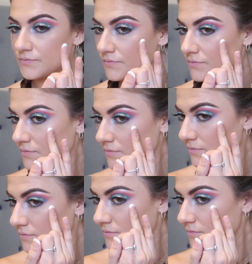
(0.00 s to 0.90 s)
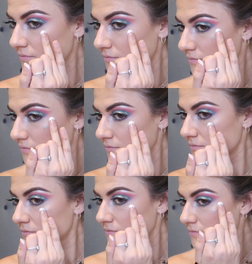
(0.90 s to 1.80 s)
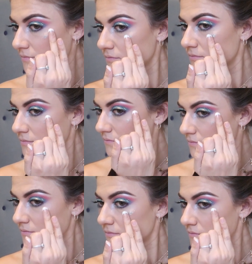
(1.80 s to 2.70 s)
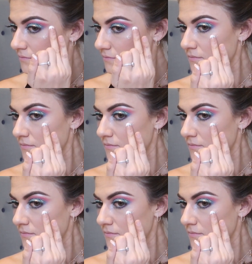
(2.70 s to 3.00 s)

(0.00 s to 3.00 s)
[no speech]